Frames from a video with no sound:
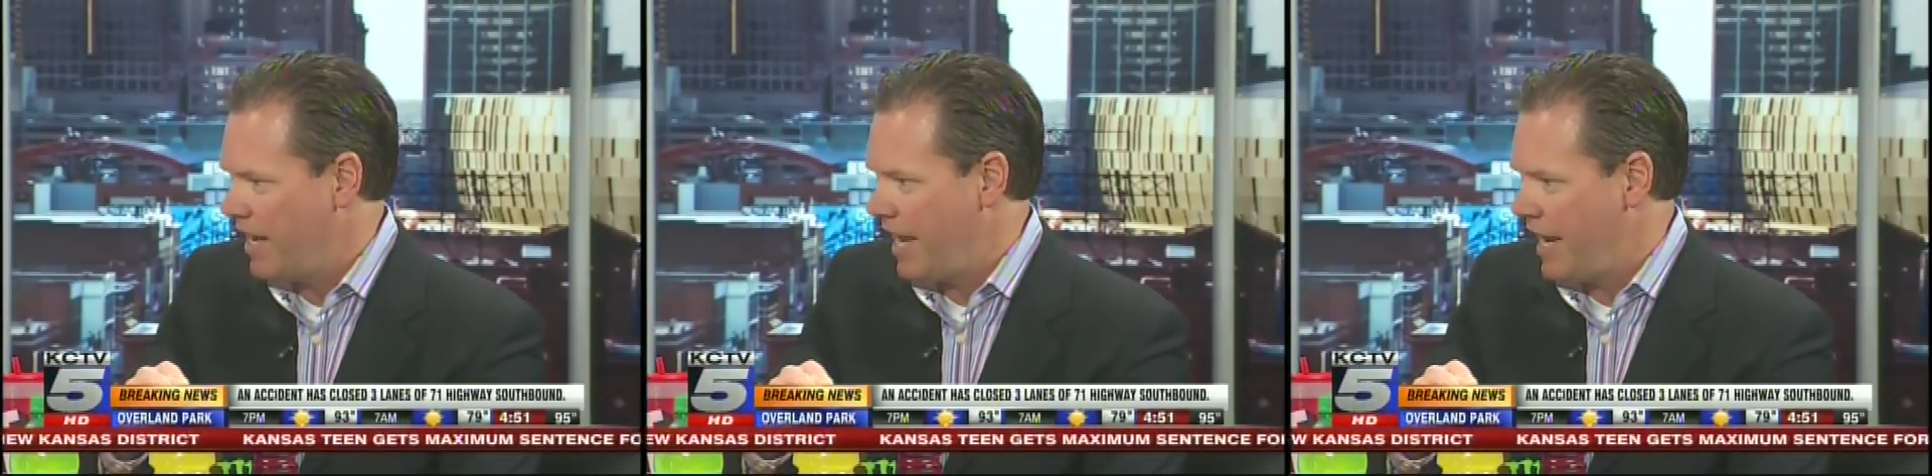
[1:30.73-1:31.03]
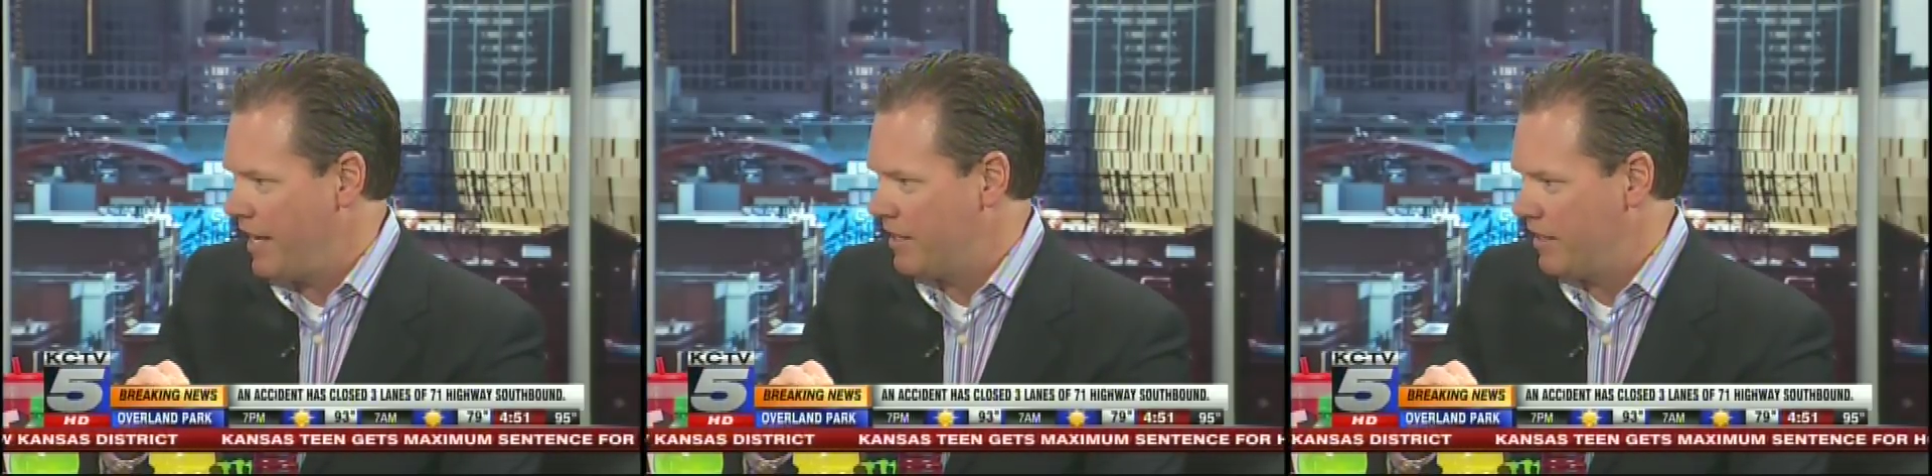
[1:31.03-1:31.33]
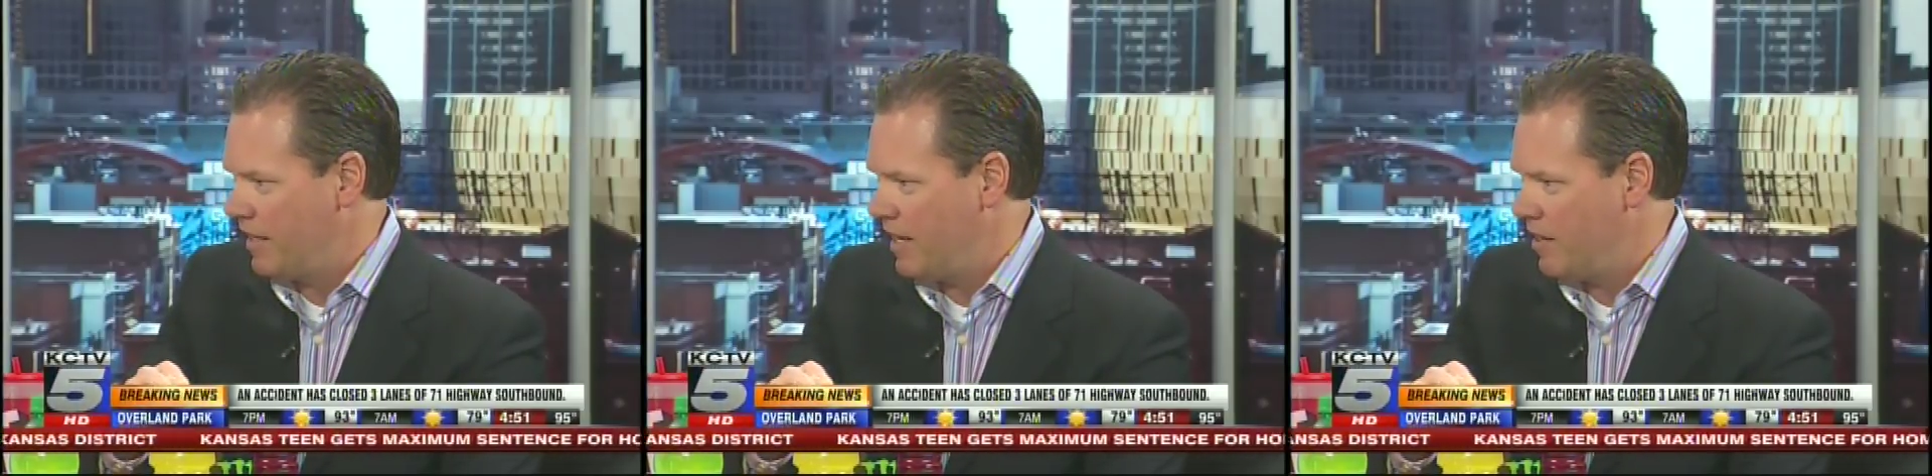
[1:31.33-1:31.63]
and
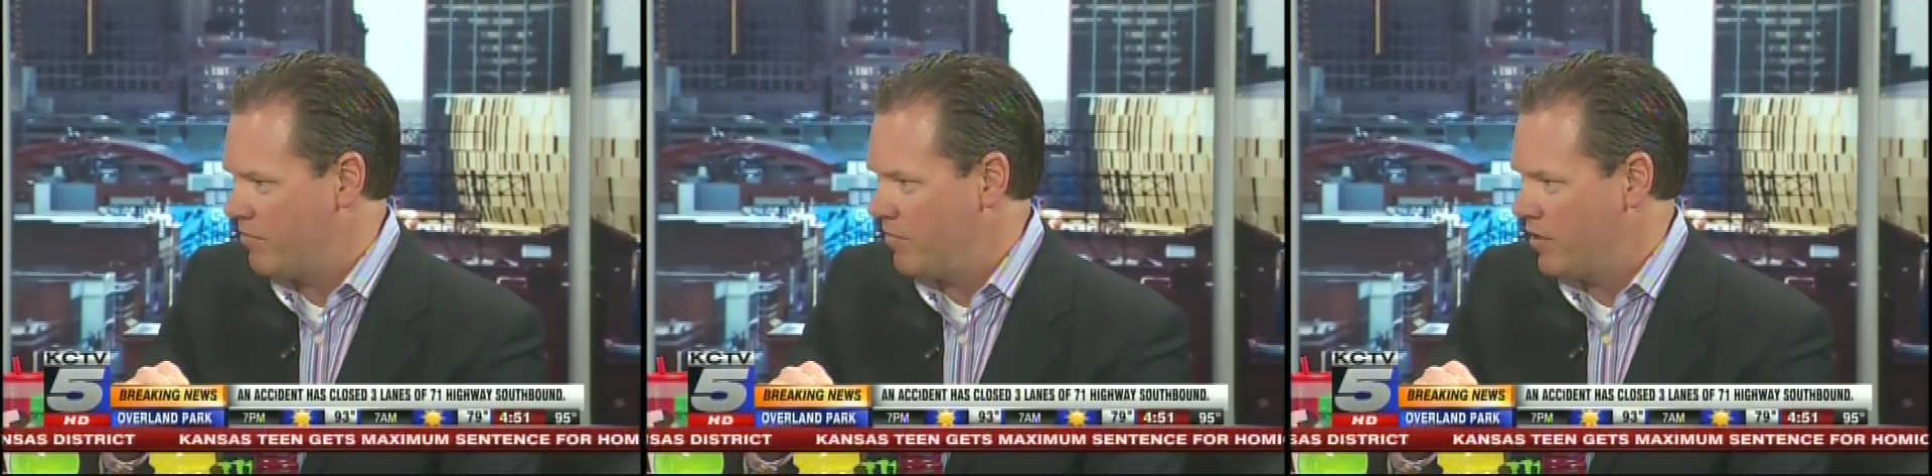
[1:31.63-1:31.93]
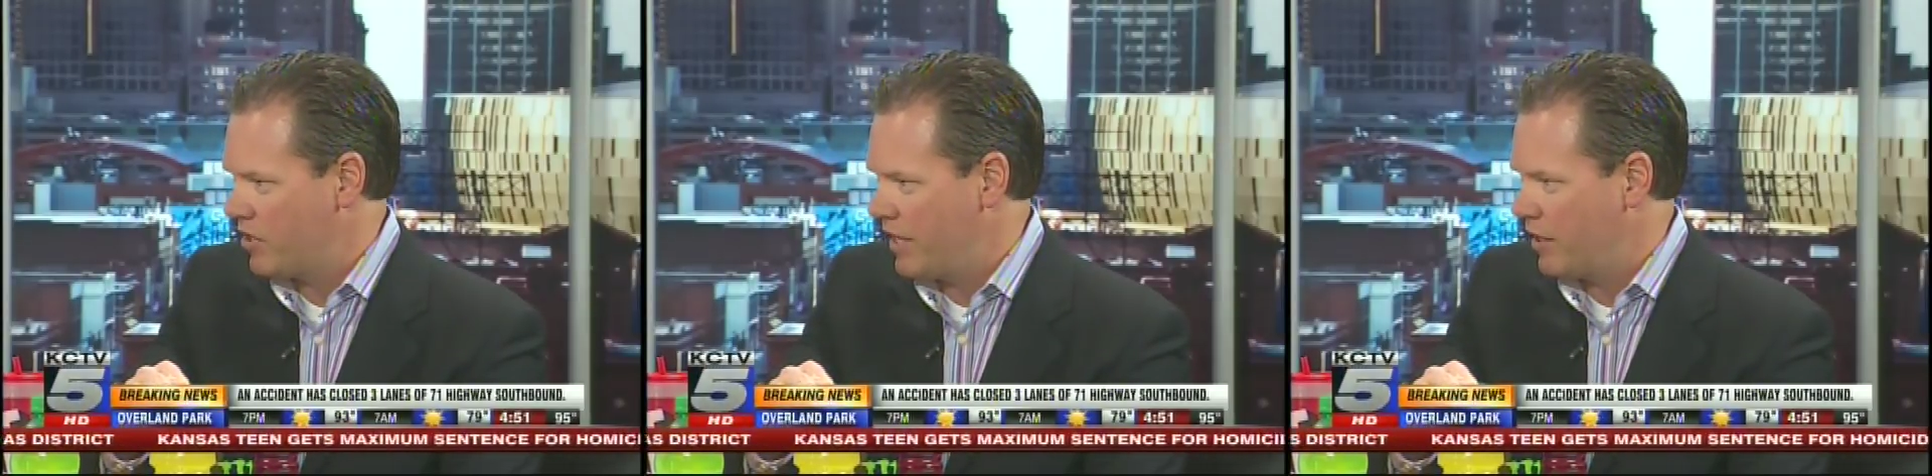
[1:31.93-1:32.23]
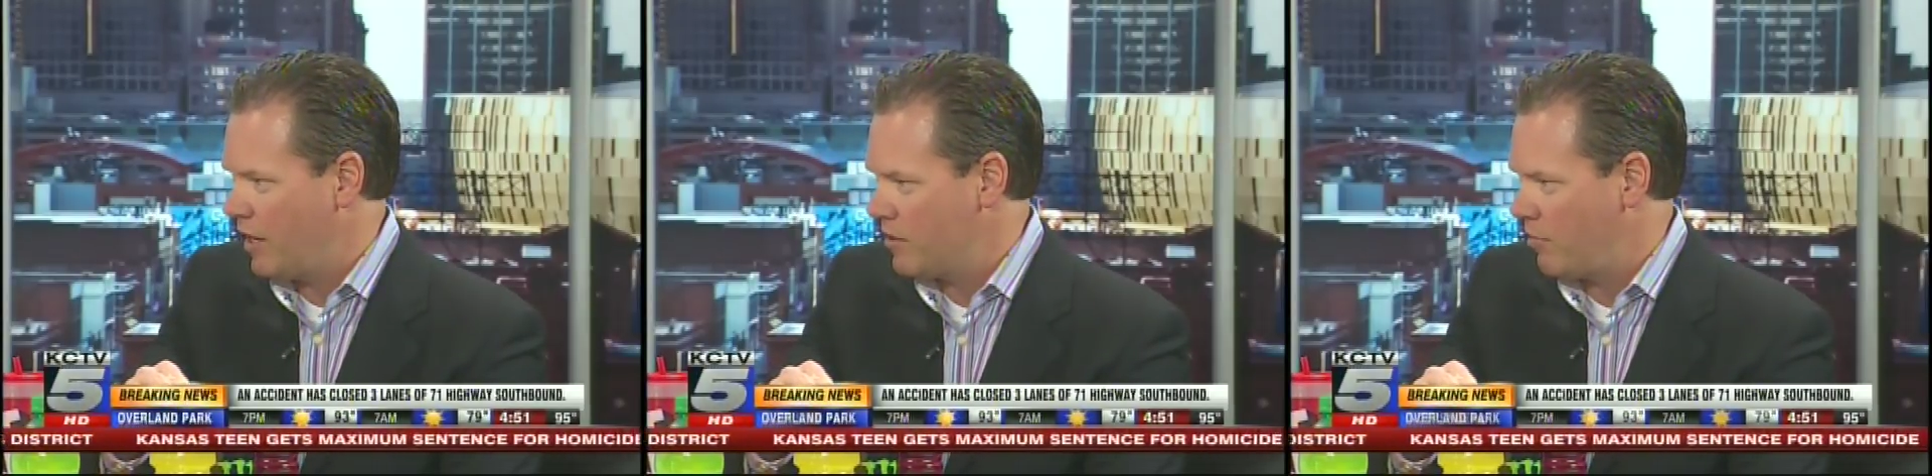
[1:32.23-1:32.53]
which can cause